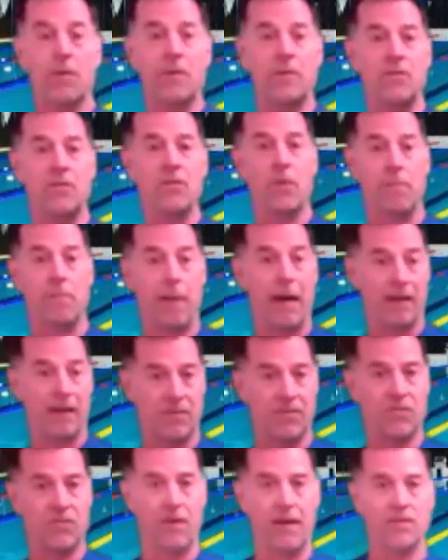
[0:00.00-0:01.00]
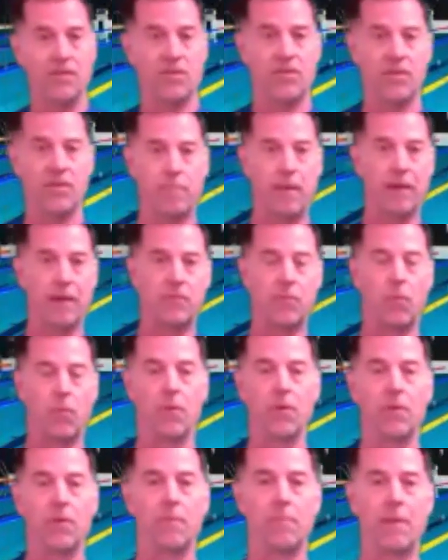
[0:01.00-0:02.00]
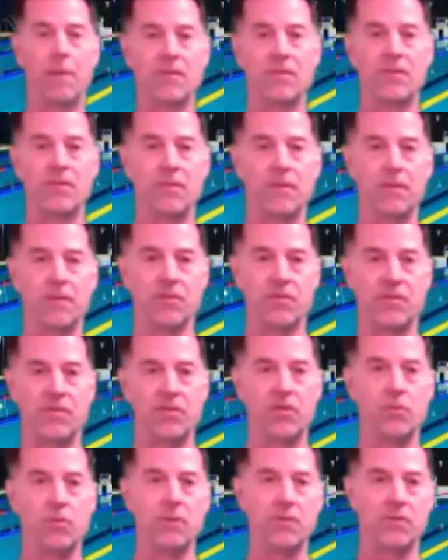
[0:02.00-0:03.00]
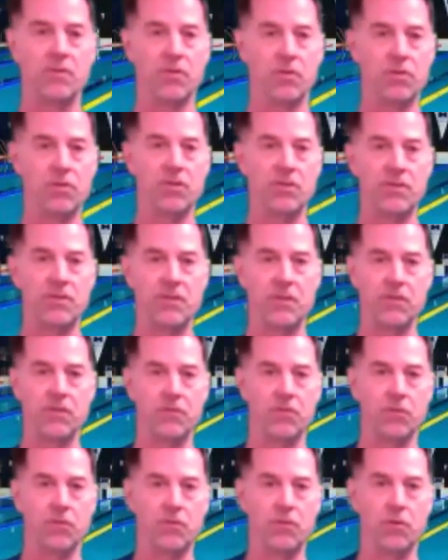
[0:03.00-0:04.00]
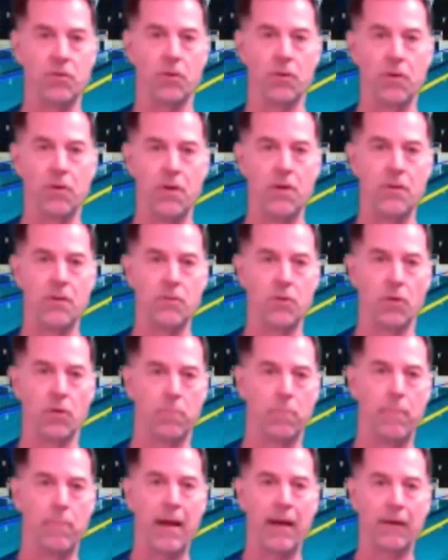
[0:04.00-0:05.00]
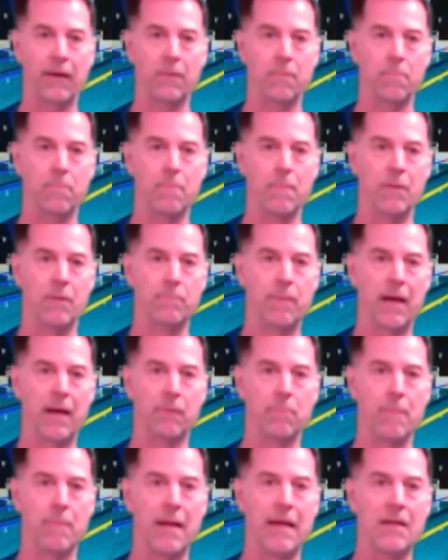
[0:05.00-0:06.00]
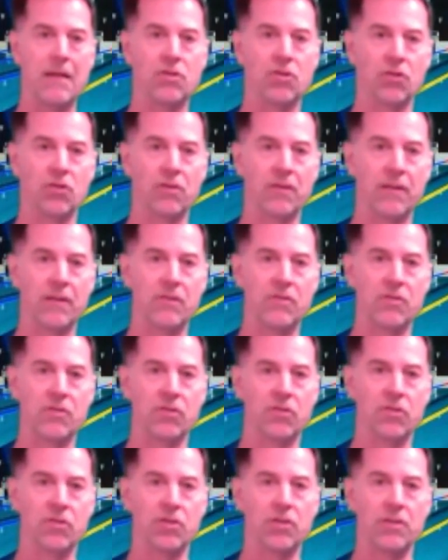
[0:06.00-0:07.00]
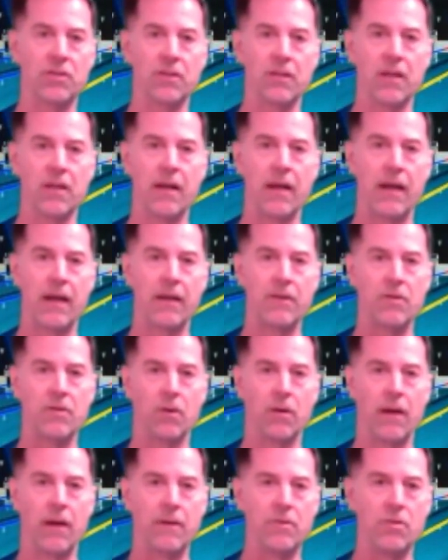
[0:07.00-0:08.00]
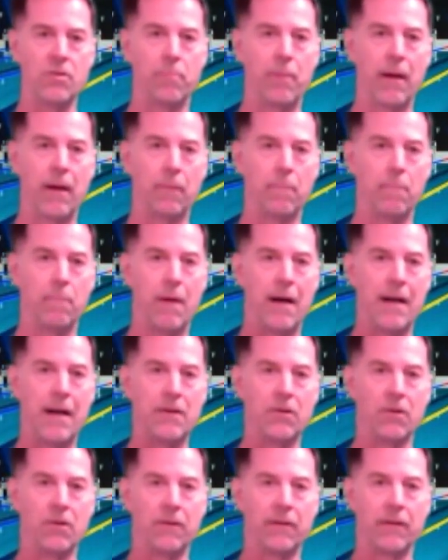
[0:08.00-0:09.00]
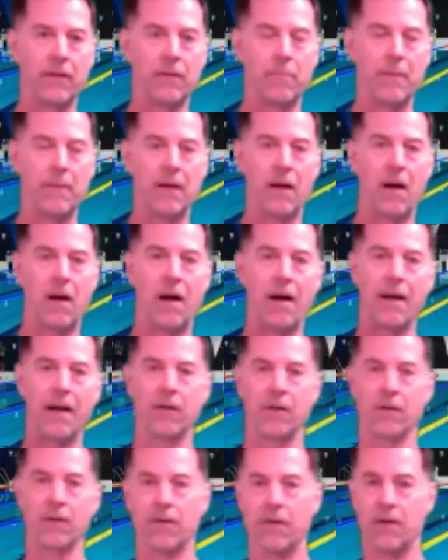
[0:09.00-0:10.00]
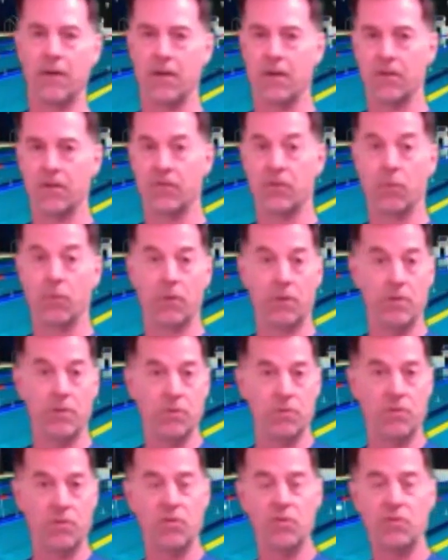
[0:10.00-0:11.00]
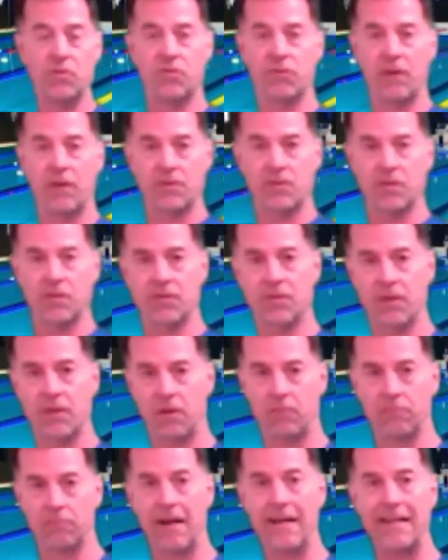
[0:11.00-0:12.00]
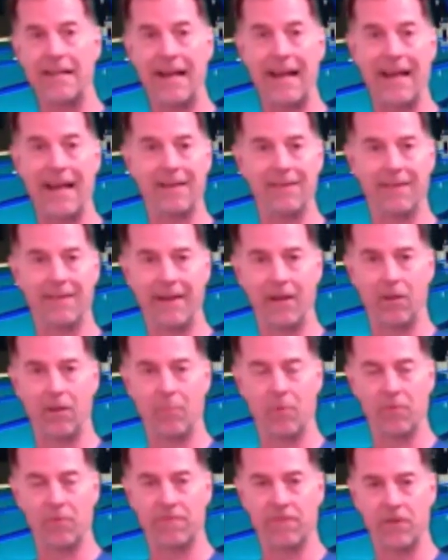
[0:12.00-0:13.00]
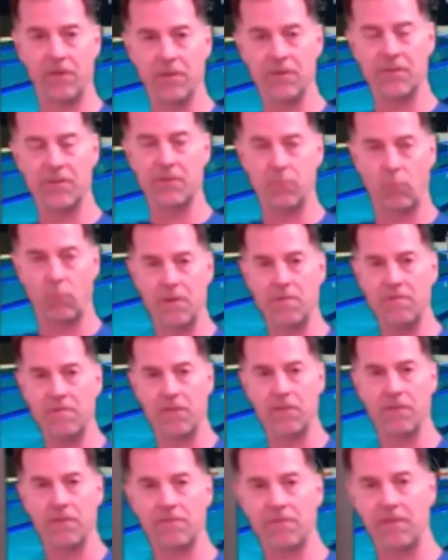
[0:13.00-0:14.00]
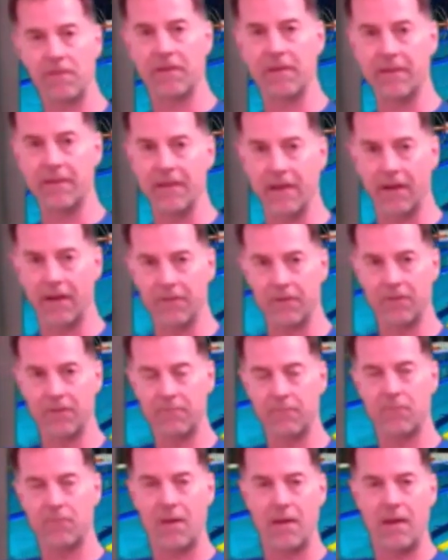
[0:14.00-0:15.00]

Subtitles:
going to do a pec stretch, the pectoral muscle. There's two insertions. There's your pec major insertion and your pec minor a little bit higher. So we're going to do two stretches. Right angle elbow first, one foot in front of the other.